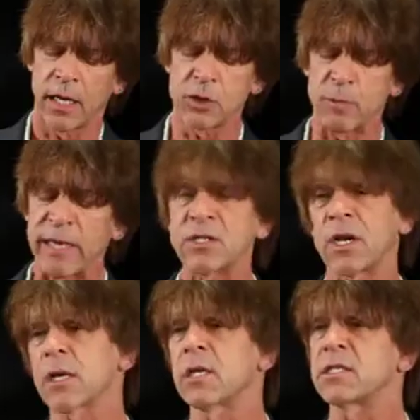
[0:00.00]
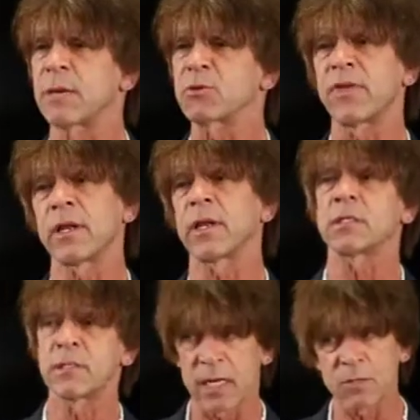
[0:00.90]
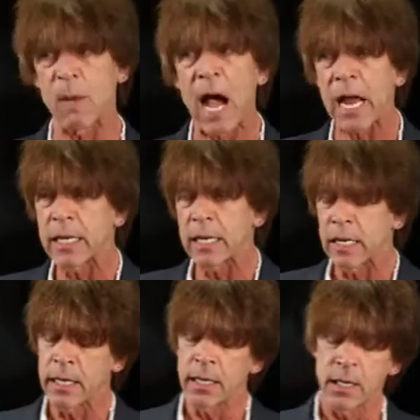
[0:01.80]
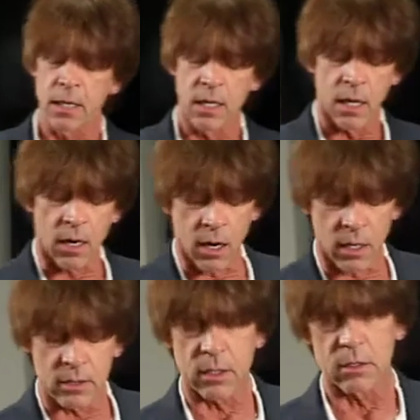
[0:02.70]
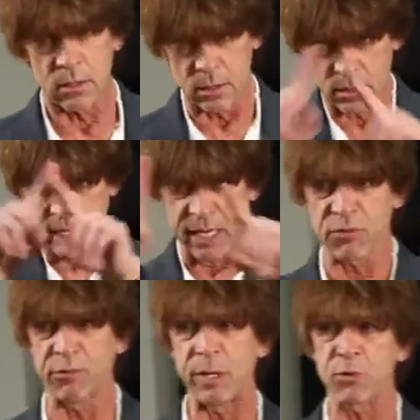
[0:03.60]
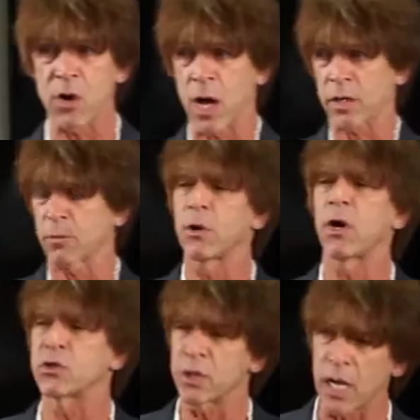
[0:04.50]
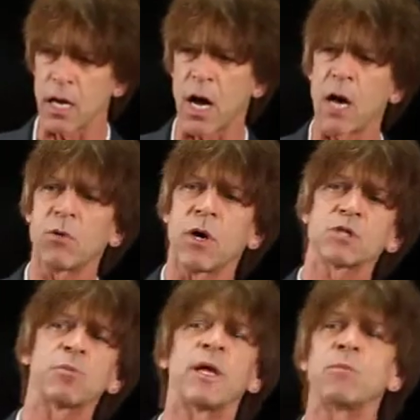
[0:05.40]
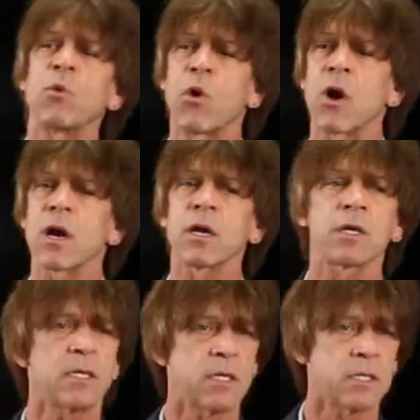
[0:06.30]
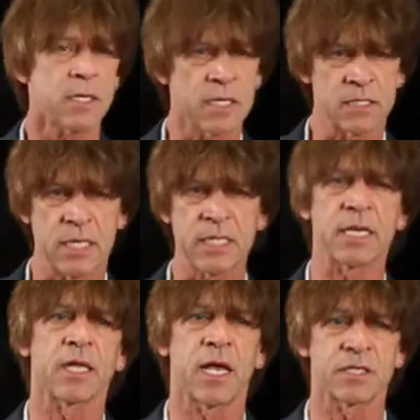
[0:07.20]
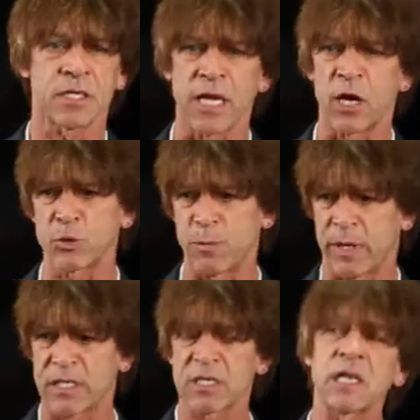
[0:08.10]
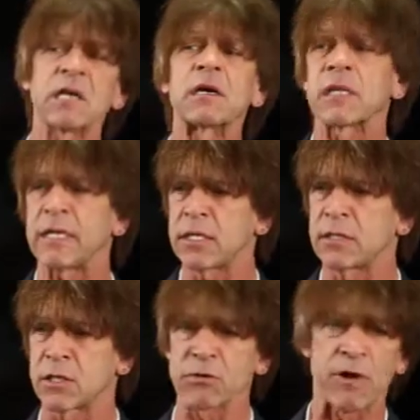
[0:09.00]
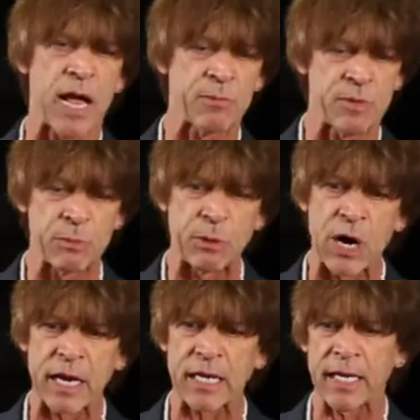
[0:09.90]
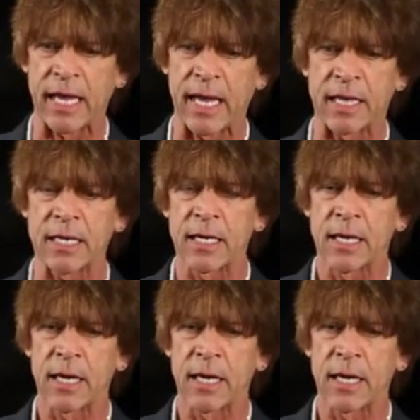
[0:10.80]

And it's based on a conceptual thing that is mine, on a three-pronged approach. And I'll explain more in detail as it goes, but it's clearly described in the book. And